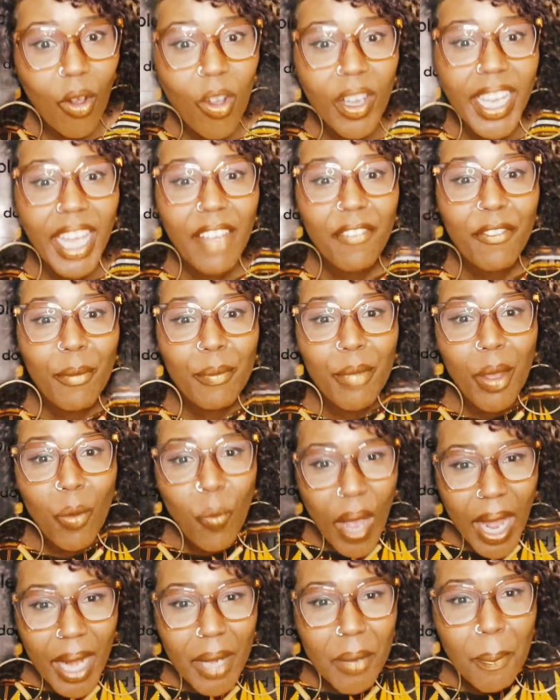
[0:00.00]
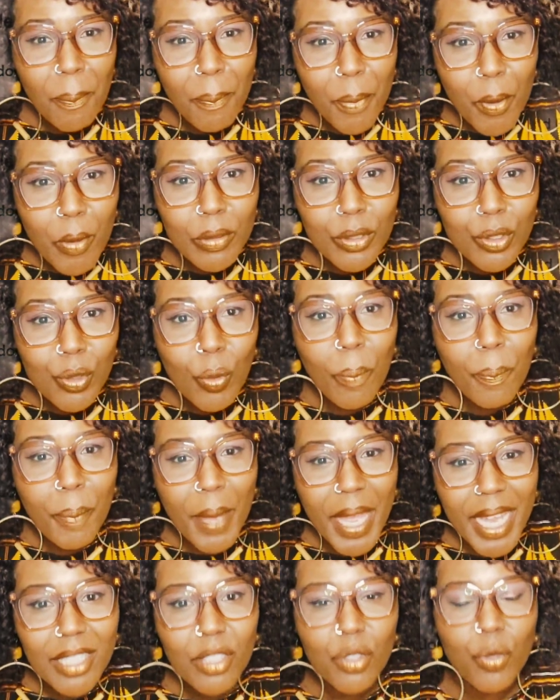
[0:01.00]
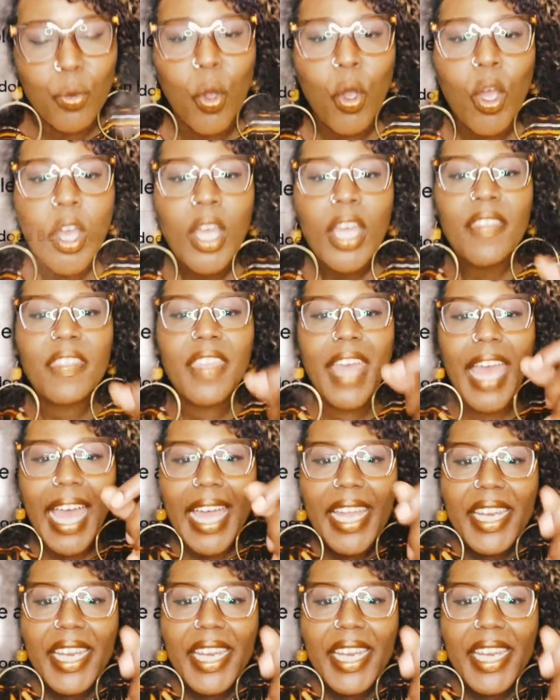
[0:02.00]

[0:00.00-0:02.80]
Okay, from the word butu, betu, the